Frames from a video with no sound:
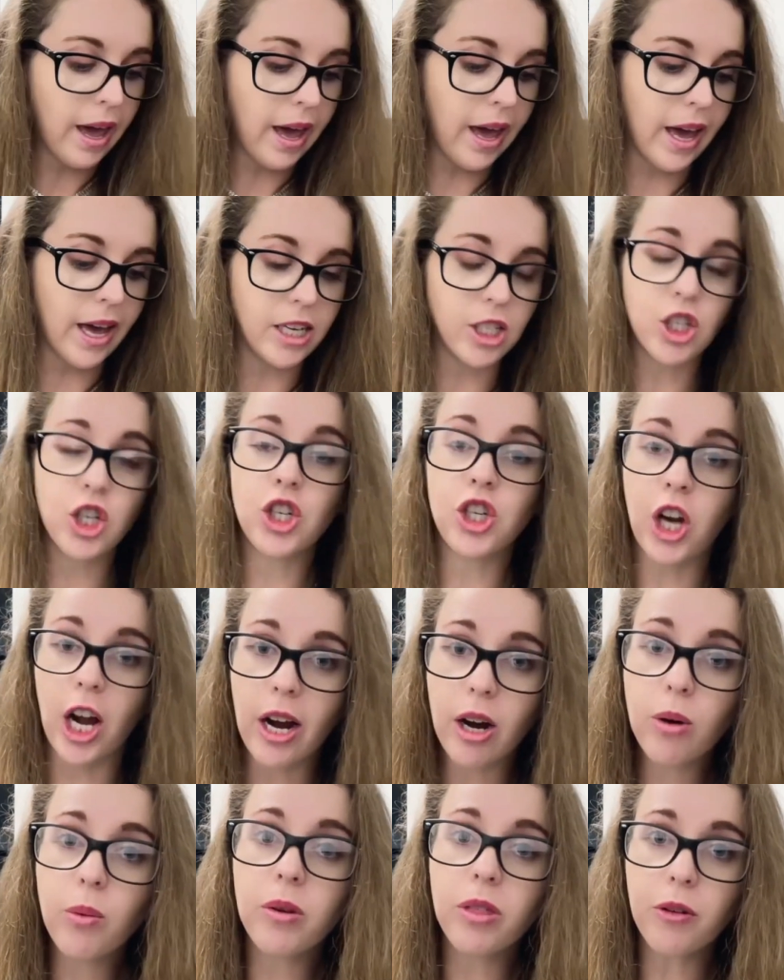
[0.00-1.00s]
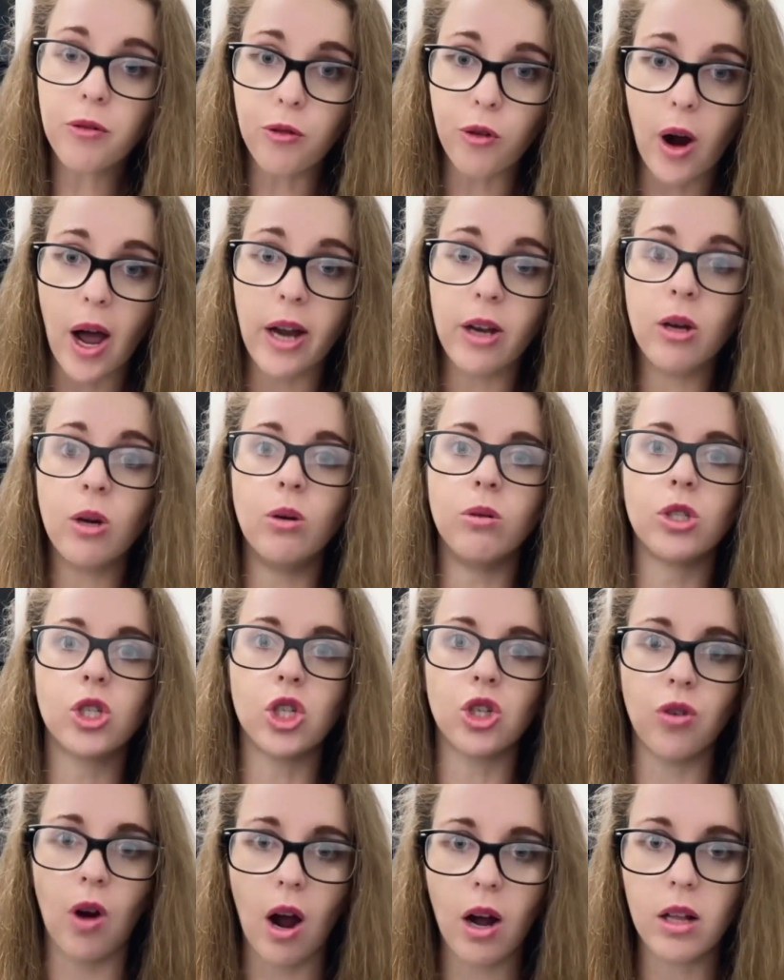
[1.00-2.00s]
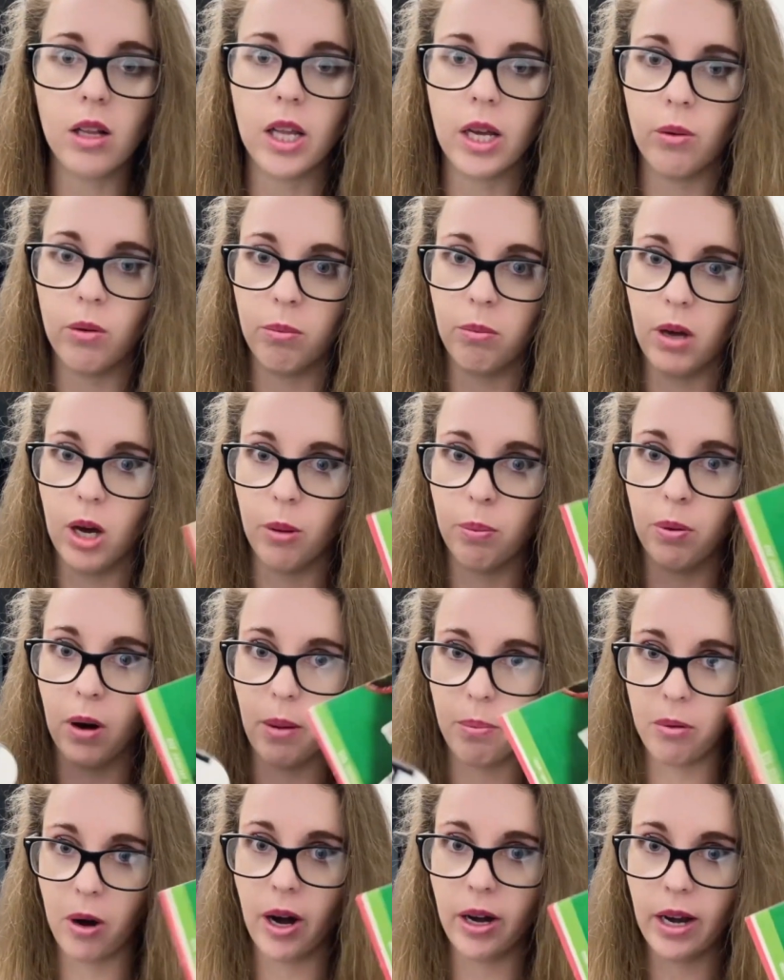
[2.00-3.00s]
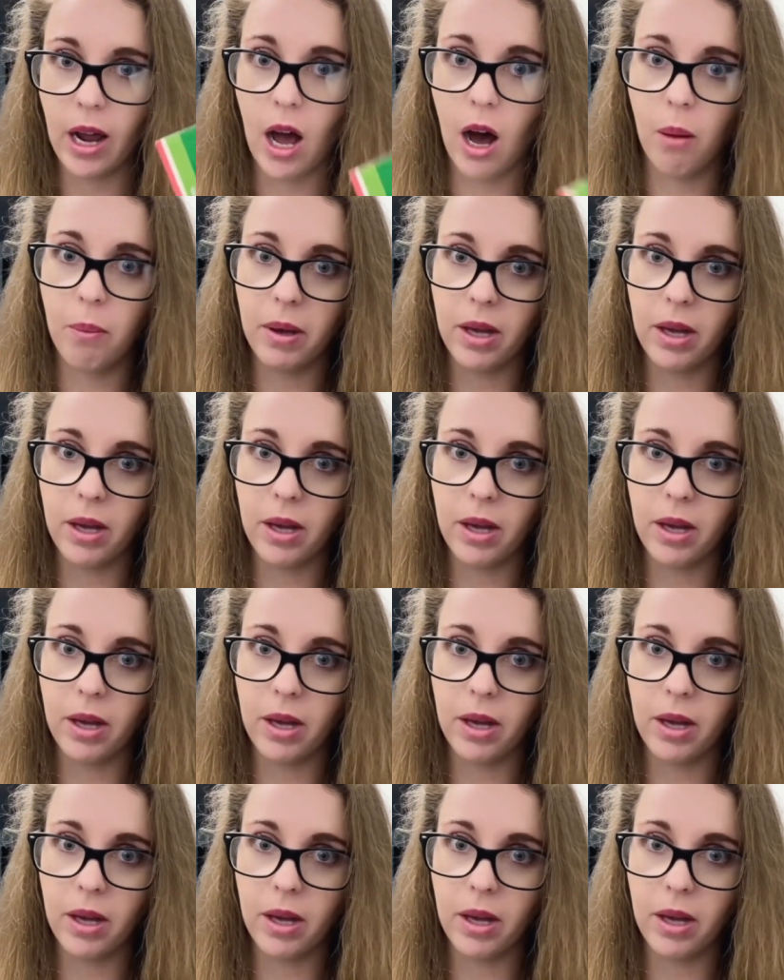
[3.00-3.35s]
And share with a friend who's struggling with meal prep right now.